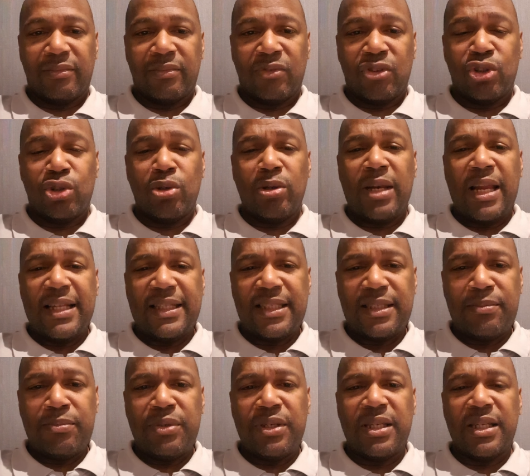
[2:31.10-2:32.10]
So let
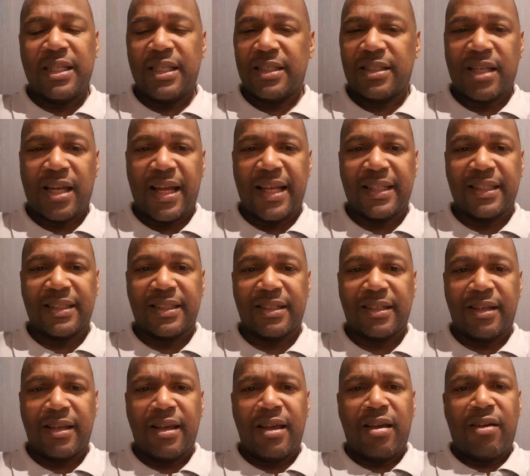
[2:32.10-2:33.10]
it be in His hands.
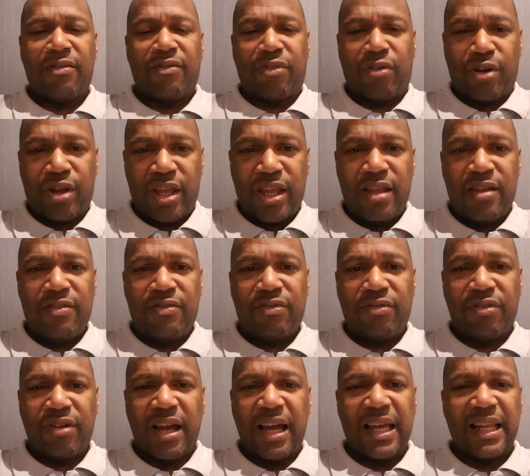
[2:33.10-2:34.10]
Forgive
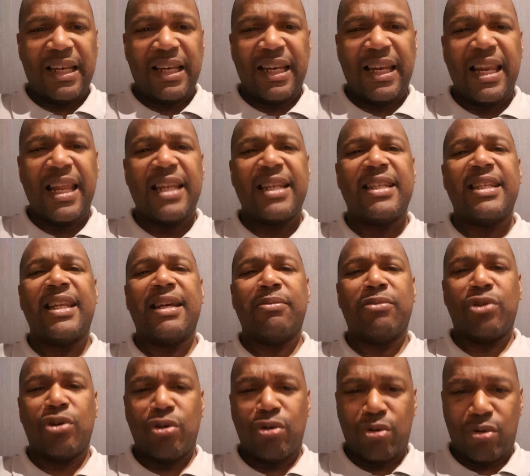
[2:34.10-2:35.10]
and let
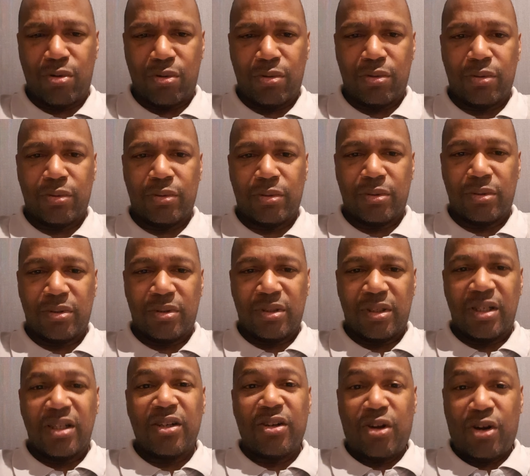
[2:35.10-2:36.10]
them go.
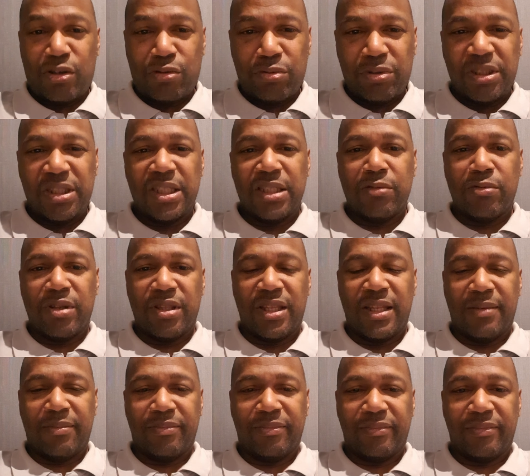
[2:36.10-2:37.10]
God will deal with
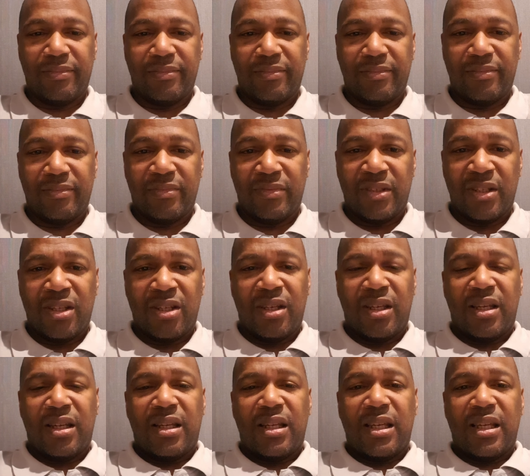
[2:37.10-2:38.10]
them.
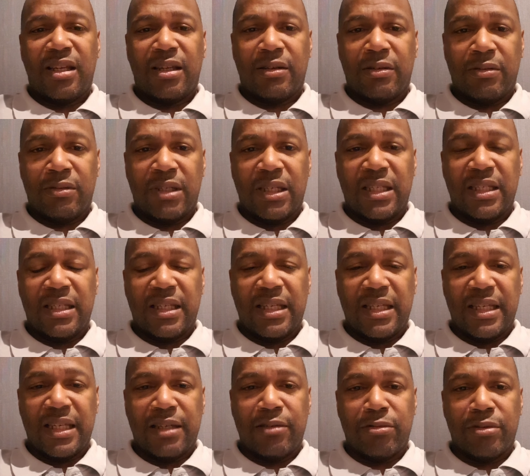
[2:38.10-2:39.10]
He
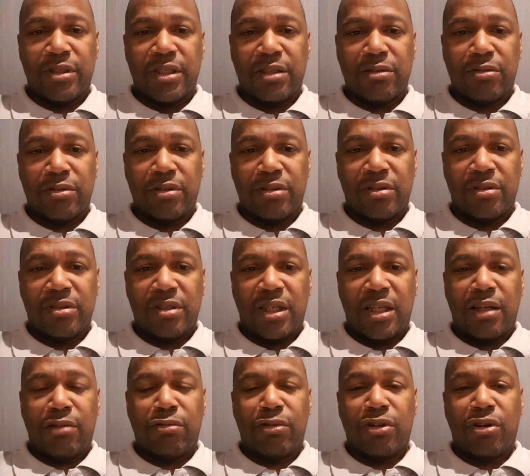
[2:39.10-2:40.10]

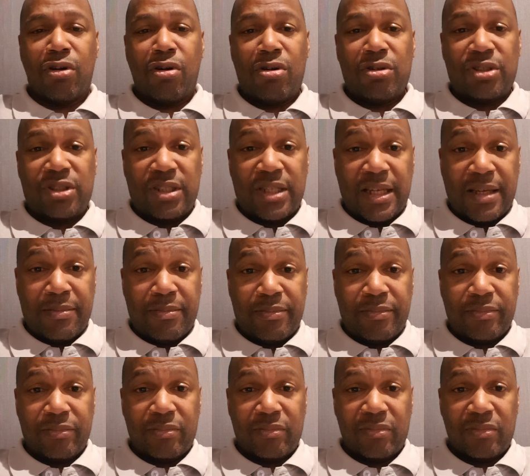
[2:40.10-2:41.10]
will cause them,
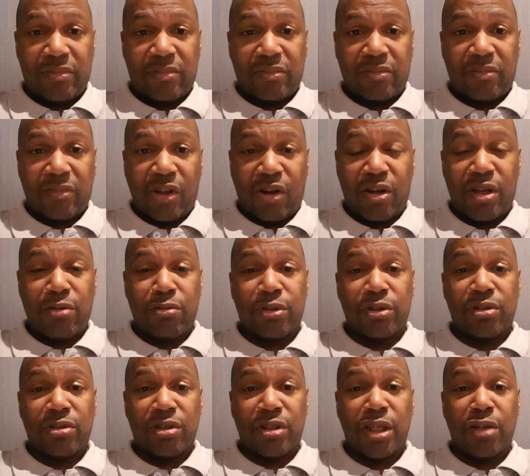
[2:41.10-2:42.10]
or he
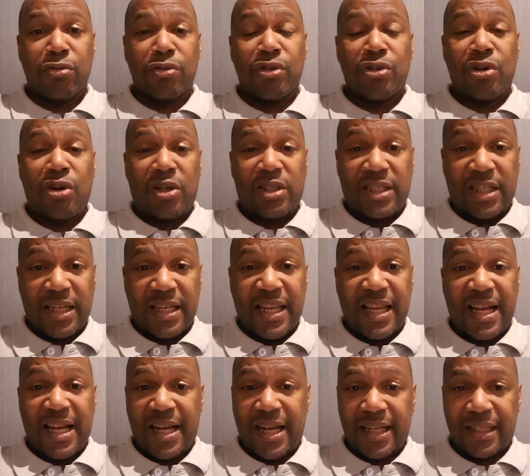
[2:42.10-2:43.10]
will nudge at
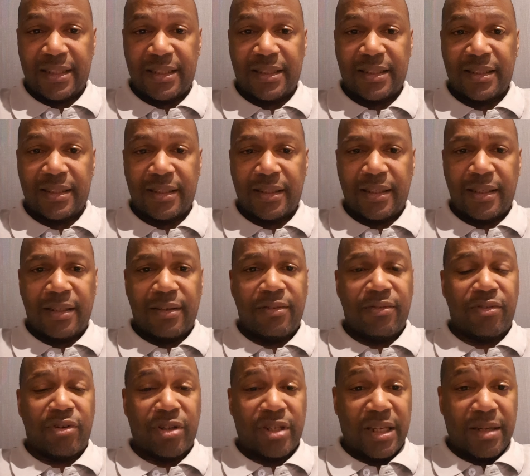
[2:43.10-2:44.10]
their hearts
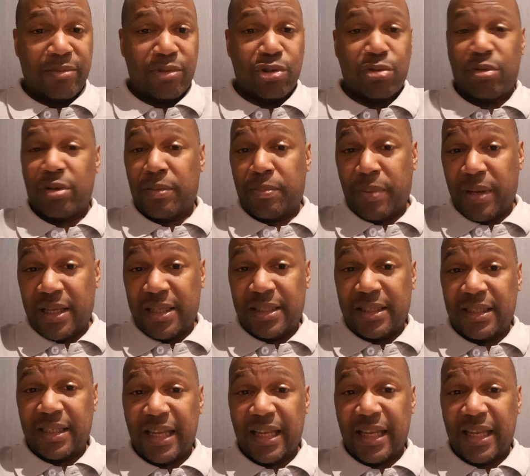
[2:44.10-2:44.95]
for them to repent.